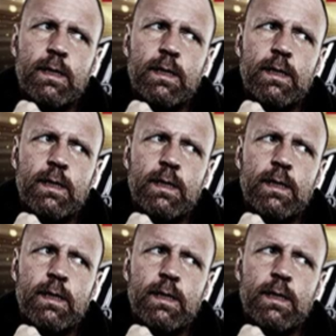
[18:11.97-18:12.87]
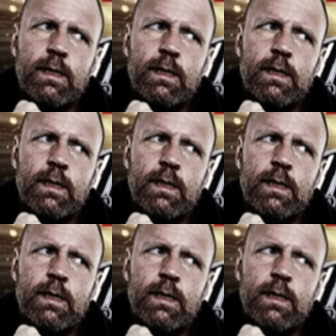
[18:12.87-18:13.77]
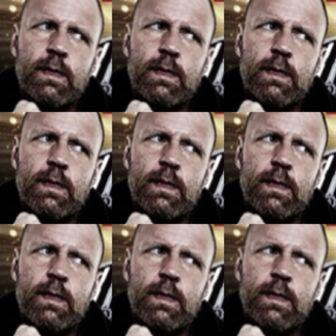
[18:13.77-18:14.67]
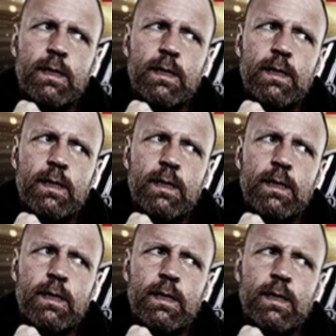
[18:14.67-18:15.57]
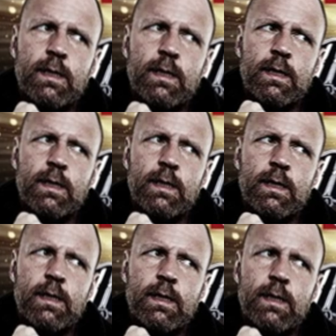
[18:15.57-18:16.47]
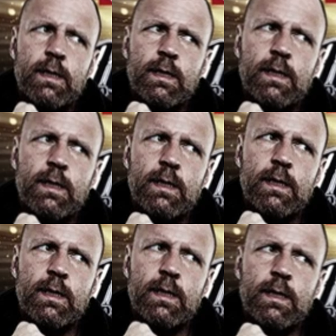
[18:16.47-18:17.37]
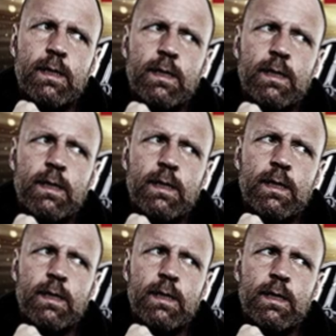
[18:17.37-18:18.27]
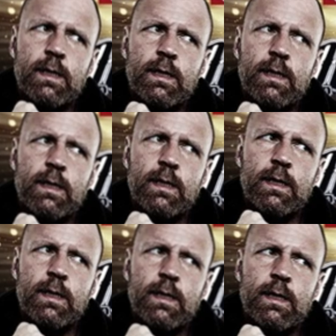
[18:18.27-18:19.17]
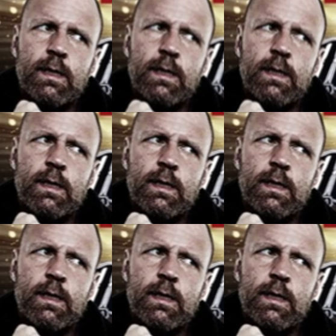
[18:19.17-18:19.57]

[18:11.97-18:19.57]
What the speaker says: The person shown says nothing.